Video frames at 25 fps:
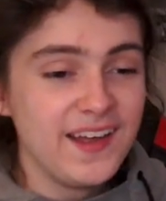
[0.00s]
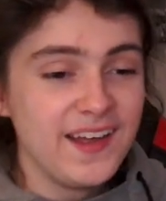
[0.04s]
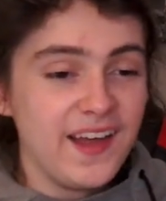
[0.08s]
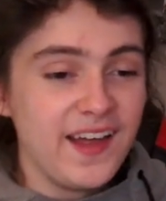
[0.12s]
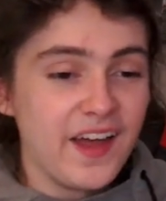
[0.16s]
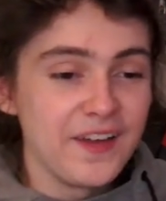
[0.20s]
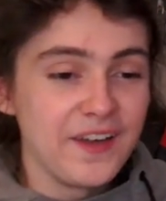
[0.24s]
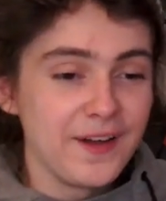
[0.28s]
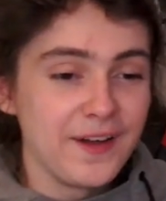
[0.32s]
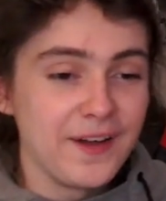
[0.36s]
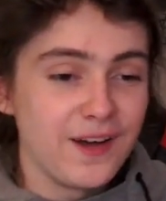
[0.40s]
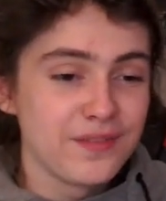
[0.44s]

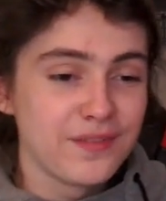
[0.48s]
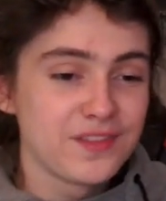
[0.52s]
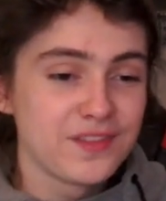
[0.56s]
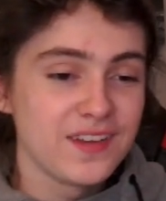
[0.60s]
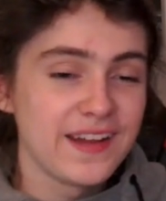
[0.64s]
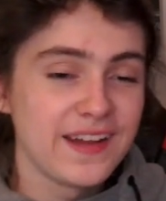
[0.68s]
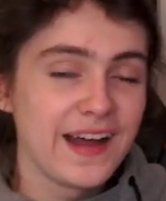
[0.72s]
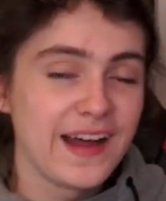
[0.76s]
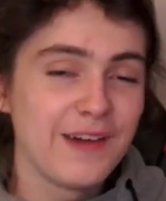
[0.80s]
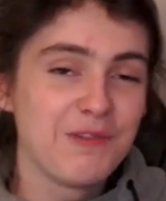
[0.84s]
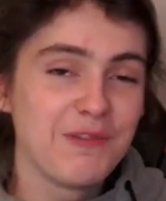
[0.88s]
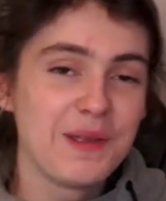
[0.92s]
And after
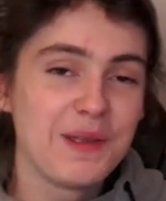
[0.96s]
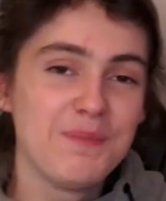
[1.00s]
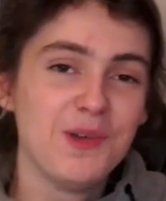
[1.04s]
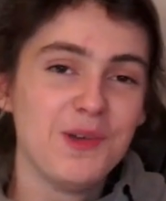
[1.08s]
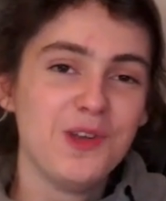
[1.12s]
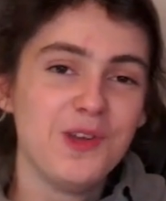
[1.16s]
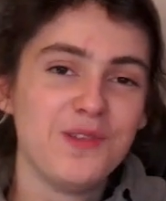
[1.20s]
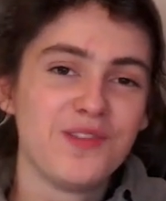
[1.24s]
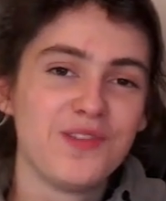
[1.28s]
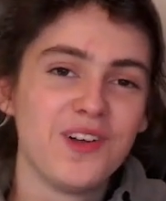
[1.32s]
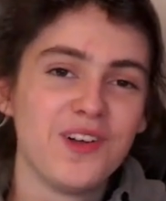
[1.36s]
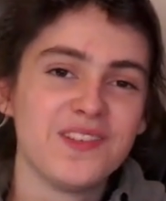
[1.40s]
that, we
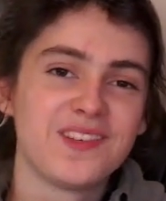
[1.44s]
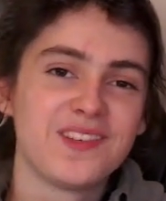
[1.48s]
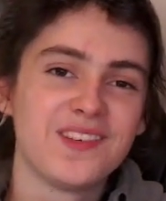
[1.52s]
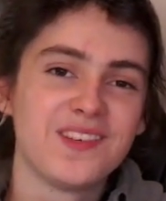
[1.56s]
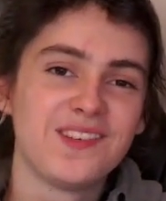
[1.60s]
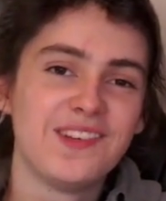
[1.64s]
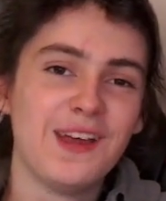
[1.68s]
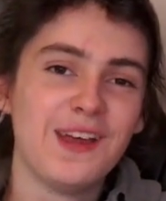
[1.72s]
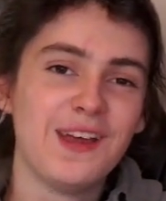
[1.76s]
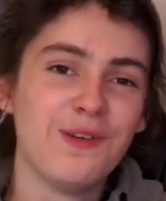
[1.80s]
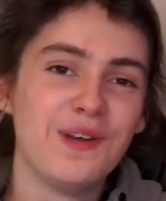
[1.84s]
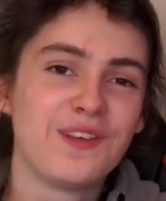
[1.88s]
move on to
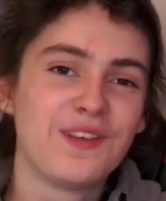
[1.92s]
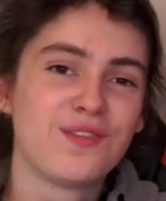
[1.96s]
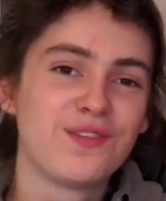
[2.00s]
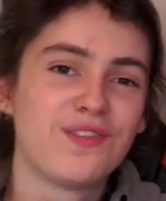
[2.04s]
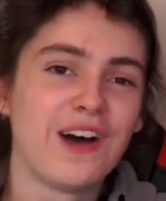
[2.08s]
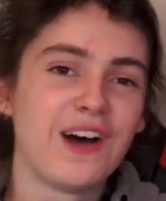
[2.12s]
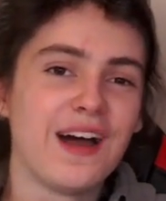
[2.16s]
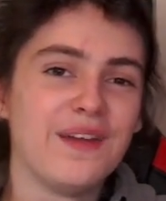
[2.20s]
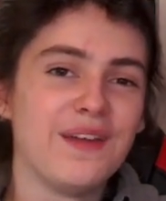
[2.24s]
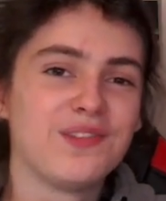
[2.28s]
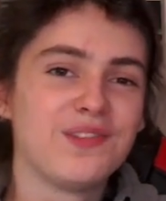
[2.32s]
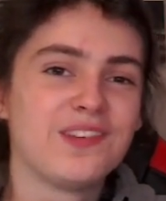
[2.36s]
Series 5.